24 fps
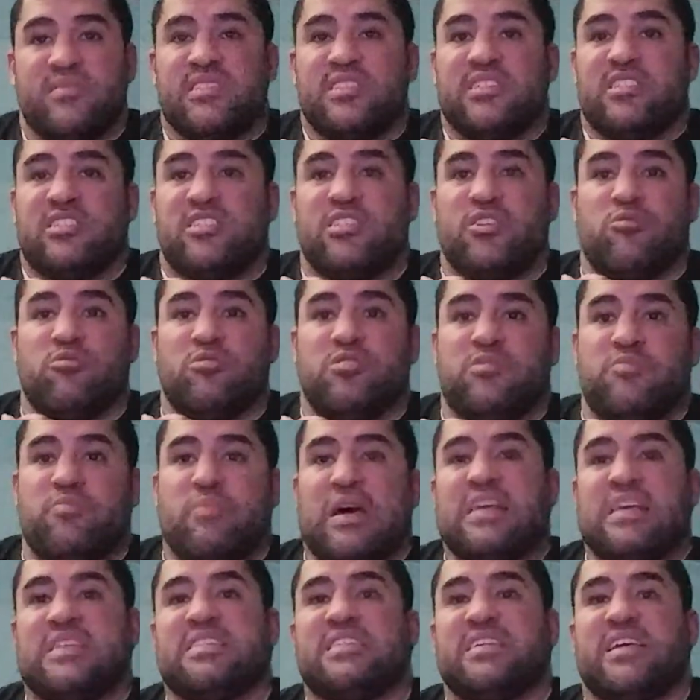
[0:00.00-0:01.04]
so it's
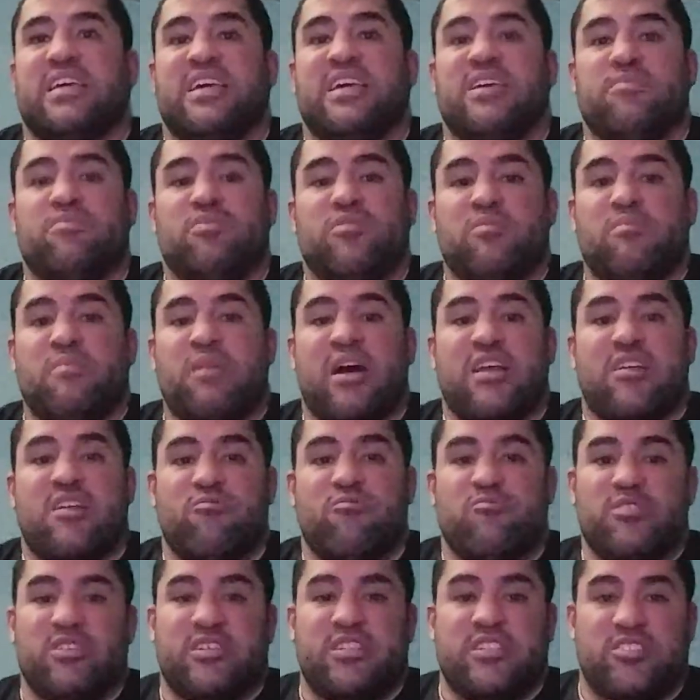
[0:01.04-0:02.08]
best to keep them out
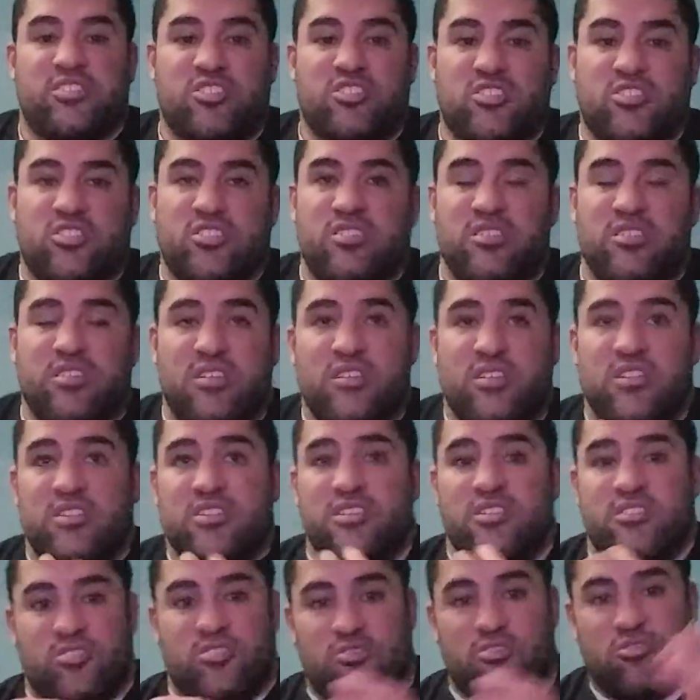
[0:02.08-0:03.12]
of reach.
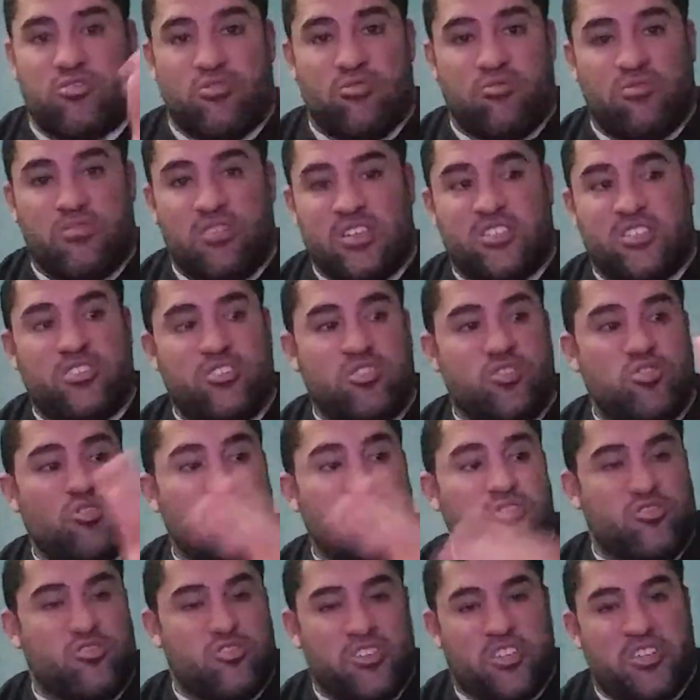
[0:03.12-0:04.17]
So don't let your
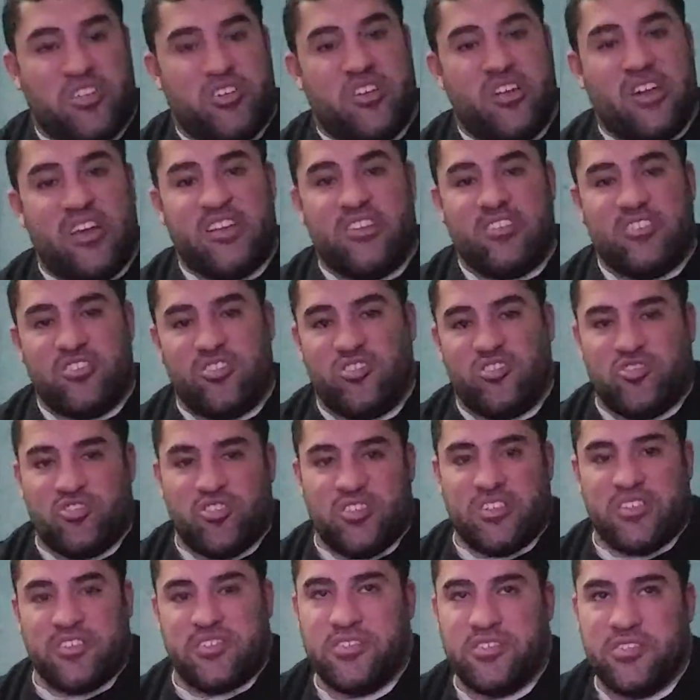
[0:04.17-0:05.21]
dog drink your energy
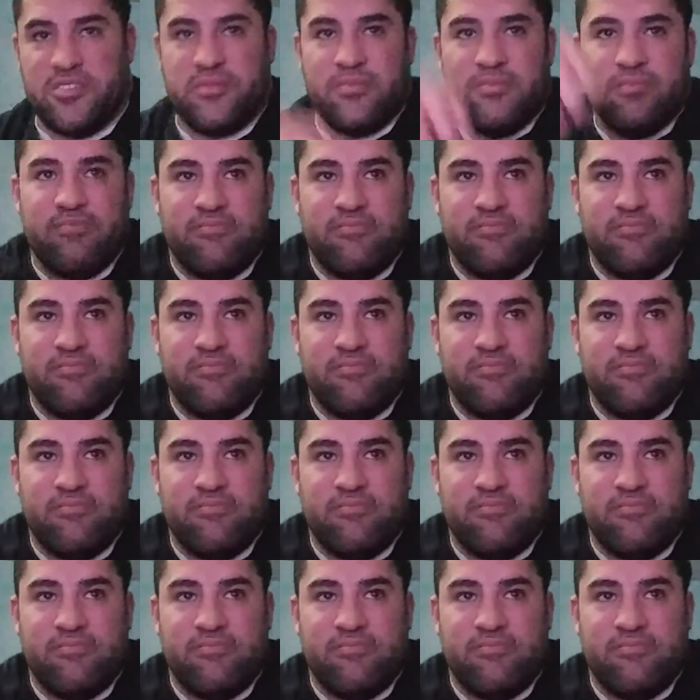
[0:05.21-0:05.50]
drinks.